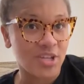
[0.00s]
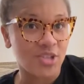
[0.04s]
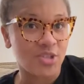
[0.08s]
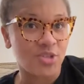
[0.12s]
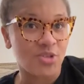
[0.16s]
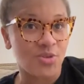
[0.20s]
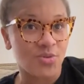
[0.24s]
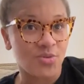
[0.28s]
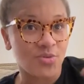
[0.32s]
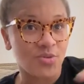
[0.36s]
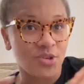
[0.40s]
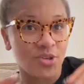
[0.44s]

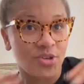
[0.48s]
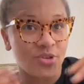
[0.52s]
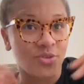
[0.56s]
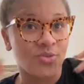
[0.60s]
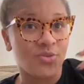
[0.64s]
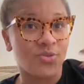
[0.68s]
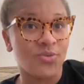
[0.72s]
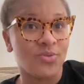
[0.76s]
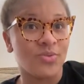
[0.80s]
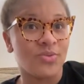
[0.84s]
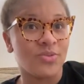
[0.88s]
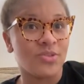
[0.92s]
is you
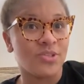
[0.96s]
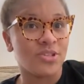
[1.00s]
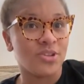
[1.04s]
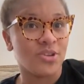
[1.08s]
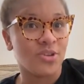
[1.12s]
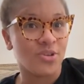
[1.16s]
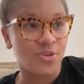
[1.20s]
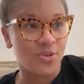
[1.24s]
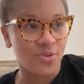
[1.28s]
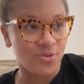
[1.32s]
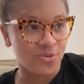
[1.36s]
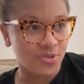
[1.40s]
use
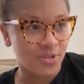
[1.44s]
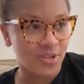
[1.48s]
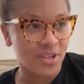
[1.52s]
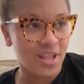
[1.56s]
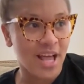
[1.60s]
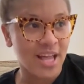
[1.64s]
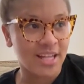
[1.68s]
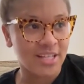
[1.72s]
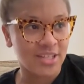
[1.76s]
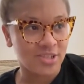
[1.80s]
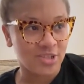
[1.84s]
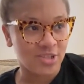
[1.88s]

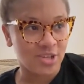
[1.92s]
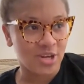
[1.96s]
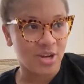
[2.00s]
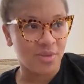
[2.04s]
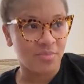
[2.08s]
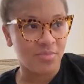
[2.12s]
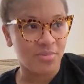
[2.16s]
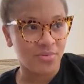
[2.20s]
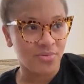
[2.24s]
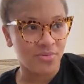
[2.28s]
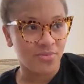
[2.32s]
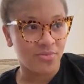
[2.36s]
neutralizing
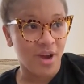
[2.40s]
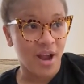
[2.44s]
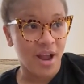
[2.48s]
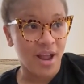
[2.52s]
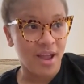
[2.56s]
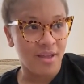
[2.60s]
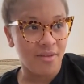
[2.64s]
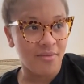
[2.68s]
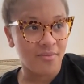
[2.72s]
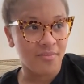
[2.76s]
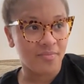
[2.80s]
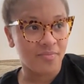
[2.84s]
shampoo,
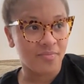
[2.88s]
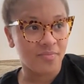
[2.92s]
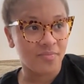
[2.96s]
right?